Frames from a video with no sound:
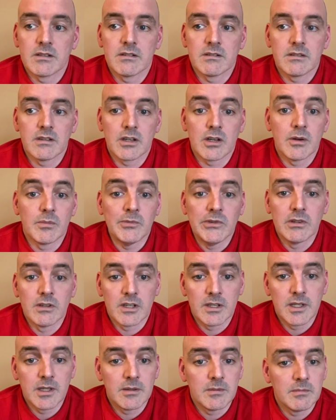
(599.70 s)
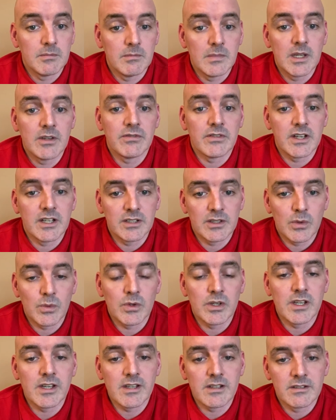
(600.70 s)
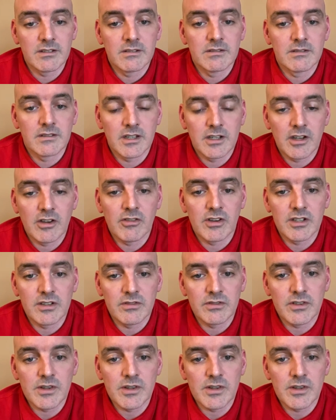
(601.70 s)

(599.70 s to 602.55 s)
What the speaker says: the company may find a way to get rid of